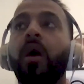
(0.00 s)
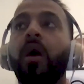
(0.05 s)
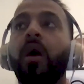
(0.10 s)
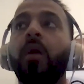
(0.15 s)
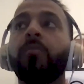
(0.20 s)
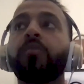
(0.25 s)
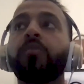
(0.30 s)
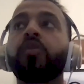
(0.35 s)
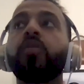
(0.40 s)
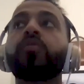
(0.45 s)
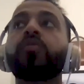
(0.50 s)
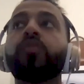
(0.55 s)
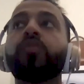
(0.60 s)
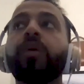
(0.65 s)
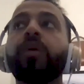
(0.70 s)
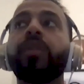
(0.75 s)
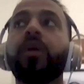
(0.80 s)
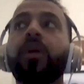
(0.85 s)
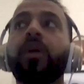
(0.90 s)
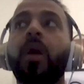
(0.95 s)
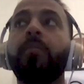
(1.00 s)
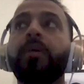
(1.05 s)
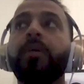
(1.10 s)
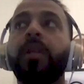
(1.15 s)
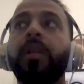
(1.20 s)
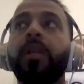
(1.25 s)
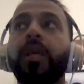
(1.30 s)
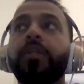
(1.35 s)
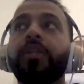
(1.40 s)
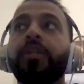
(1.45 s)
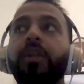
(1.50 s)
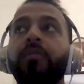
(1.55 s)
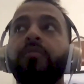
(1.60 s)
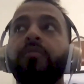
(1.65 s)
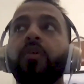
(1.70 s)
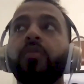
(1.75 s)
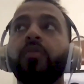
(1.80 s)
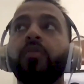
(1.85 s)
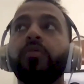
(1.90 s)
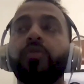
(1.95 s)
So it's really the combination
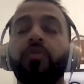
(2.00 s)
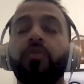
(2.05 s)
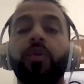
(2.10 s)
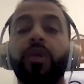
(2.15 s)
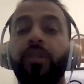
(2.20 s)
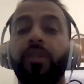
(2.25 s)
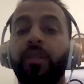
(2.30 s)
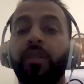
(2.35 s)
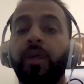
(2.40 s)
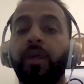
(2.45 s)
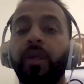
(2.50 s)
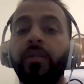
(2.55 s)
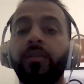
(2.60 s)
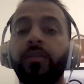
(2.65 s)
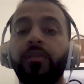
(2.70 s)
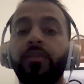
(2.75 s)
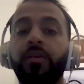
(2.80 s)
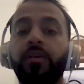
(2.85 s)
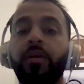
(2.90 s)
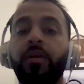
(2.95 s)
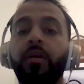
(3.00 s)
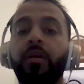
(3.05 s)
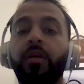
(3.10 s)
of those three things